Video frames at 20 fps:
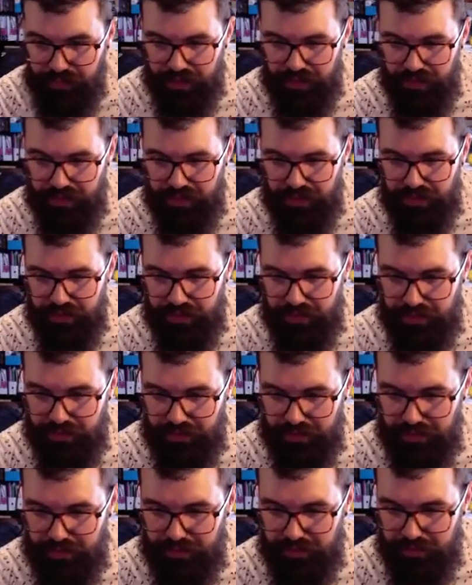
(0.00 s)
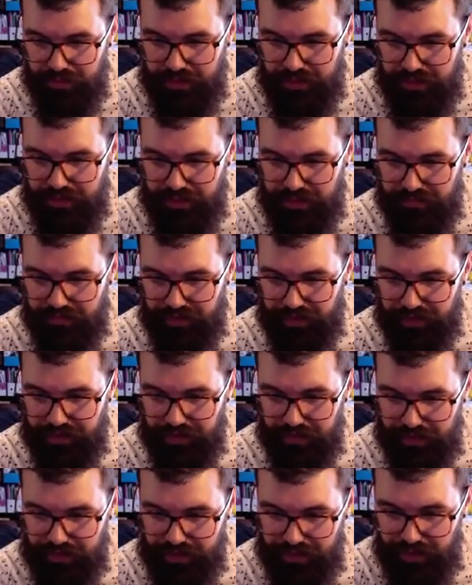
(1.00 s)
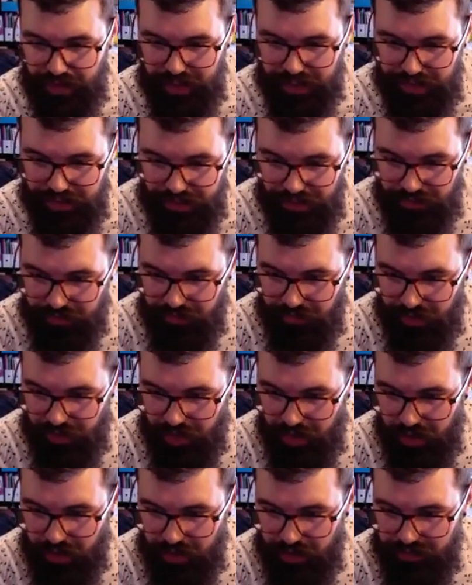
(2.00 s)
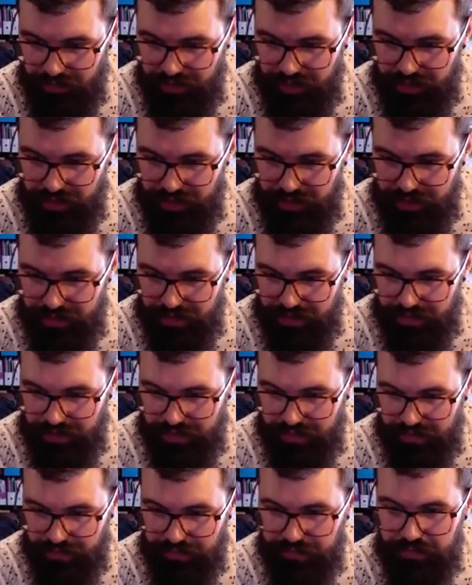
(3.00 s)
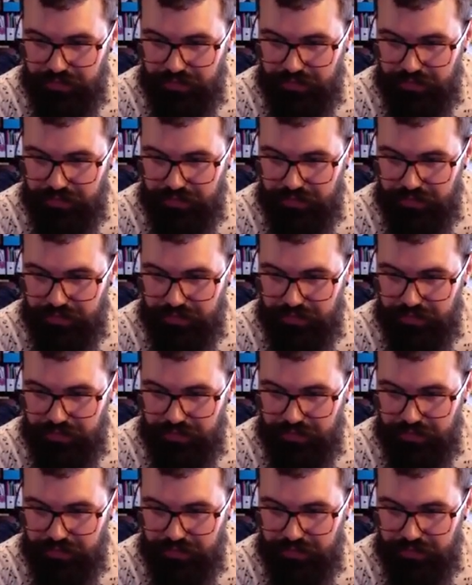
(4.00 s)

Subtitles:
I'm going to see if I can do a slideshow for all of us.